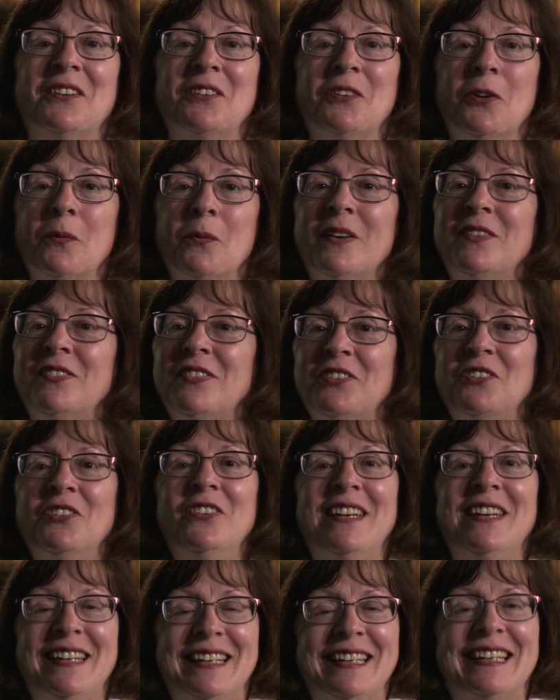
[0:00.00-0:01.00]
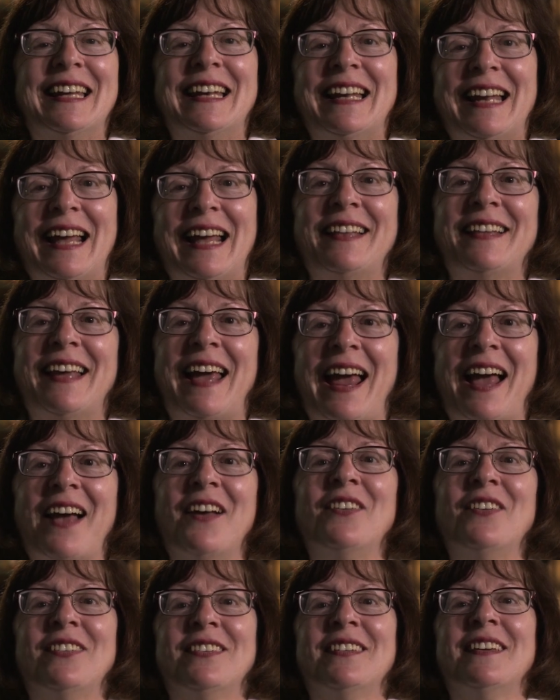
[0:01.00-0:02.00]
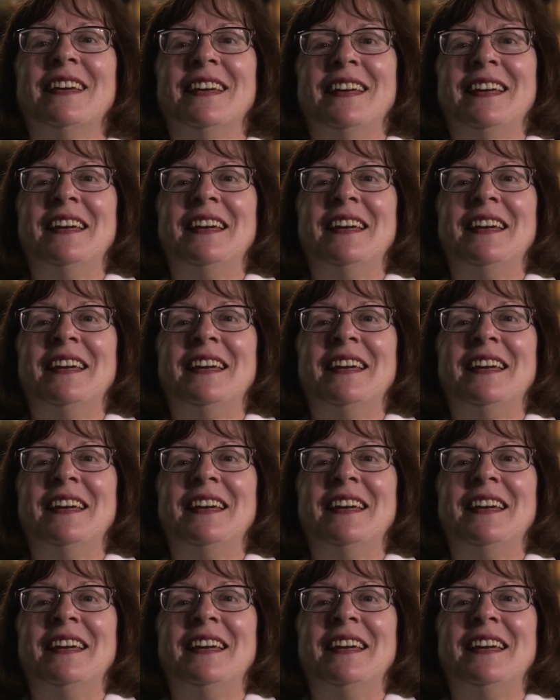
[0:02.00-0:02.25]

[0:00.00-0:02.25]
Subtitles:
told me, he said, you need to get out of the house